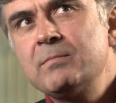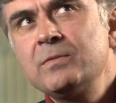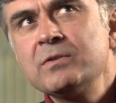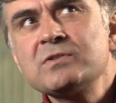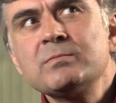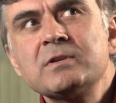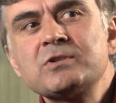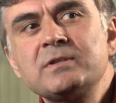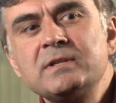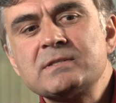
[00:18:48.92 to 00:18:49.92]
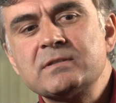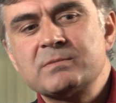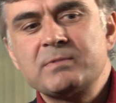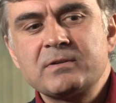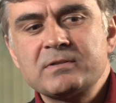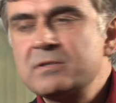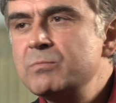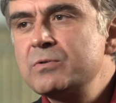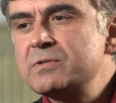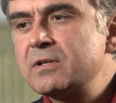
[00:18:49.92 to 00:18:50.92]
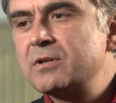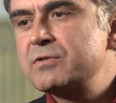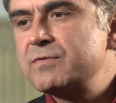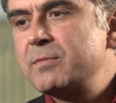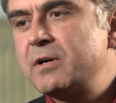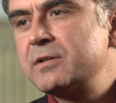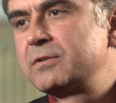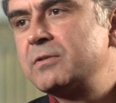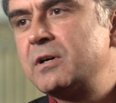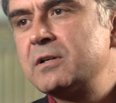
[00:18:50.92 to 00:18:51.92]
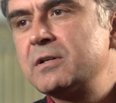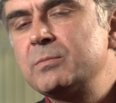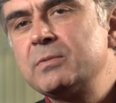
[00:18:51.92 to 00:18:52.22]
Not so much distance, because the music goes from heart to heart.